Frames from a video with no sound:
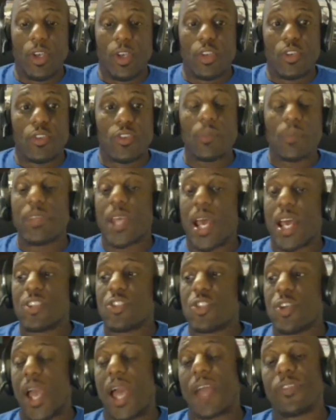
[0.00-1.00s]

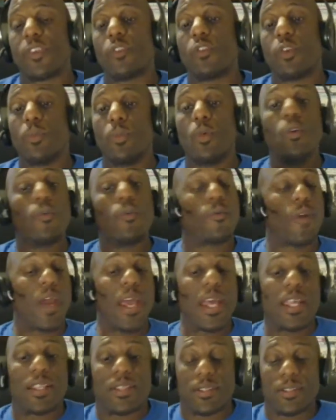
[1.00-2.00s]
Sometimes you have to remove
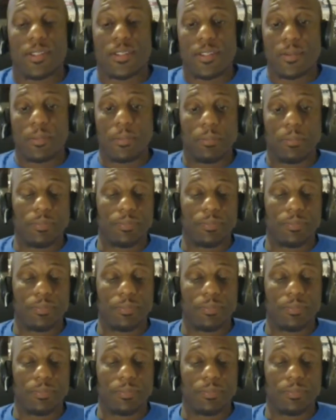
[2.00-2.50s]
friends.